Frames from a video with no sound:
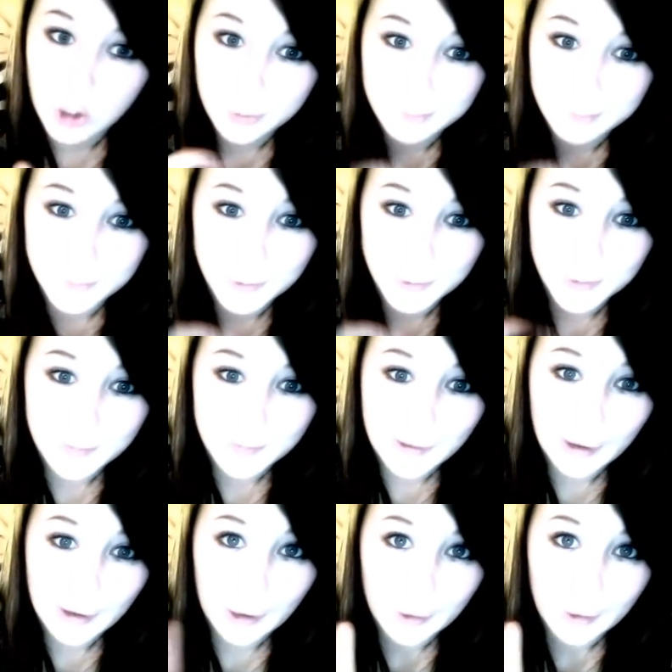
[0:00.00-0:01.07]
doing my
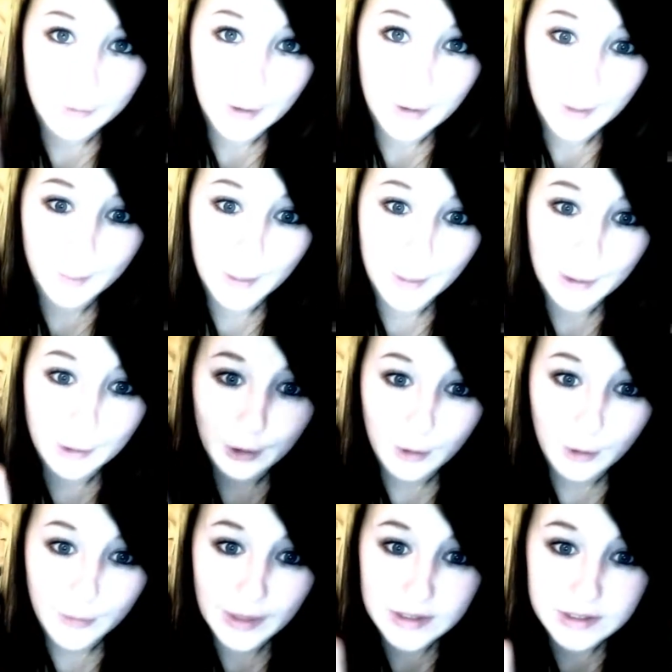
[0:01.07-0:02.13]
hair and dyeing my hair and all that
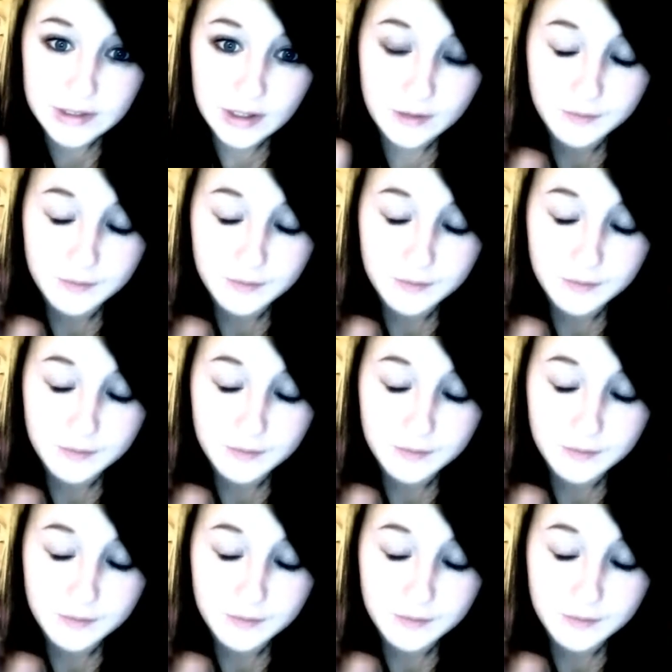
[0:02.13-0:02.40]
stuff.